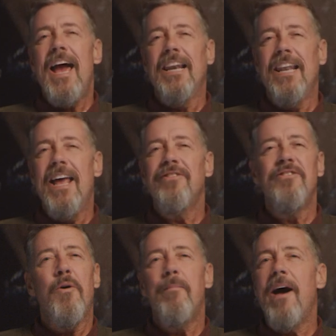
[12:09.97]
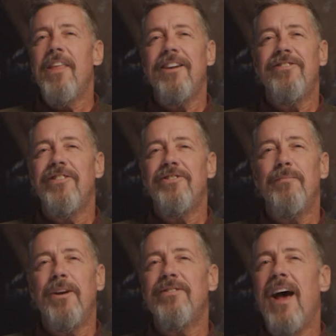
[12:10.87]
and let us know about that decision
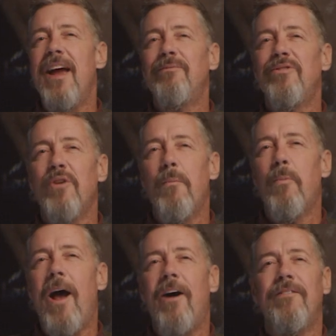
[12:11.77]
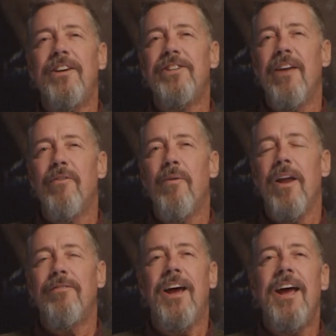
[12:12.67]
because I am so proud of each and every
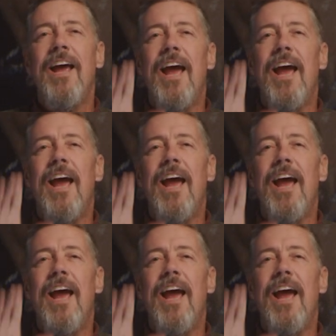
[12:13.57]
one of you.